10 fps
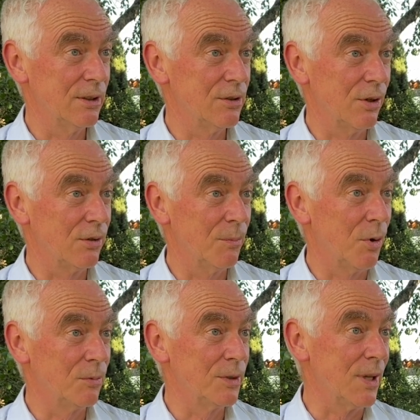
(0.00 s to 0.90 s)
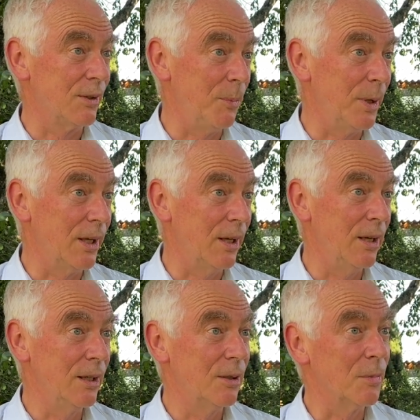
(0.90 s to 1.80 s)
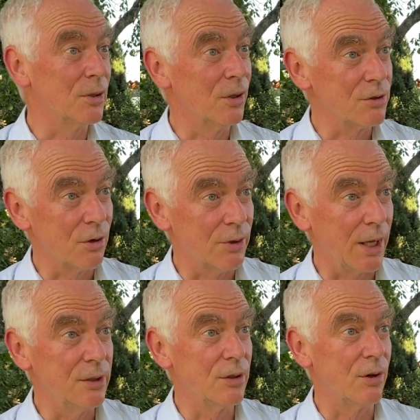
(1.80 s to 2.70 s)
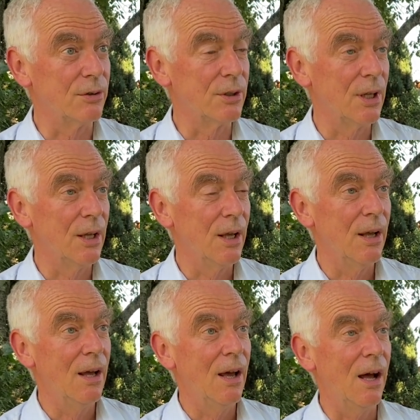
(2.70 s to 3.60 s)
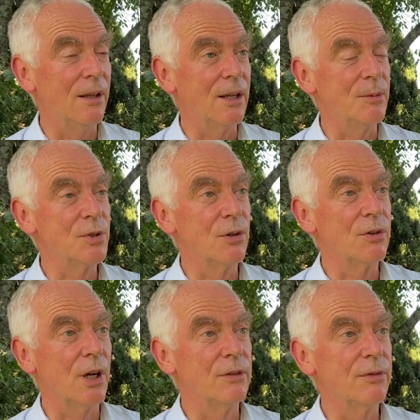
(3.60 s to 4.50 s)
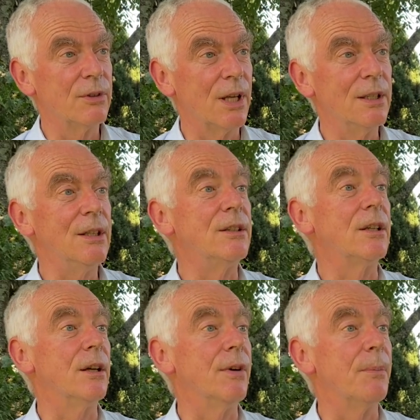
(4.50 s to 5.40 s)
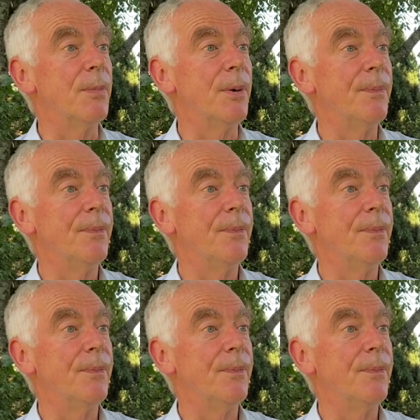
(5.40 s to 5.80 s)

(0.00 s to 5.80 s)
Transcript: in certain moments at the beginning, but also later on. And I'm so grateful that he didn't give up.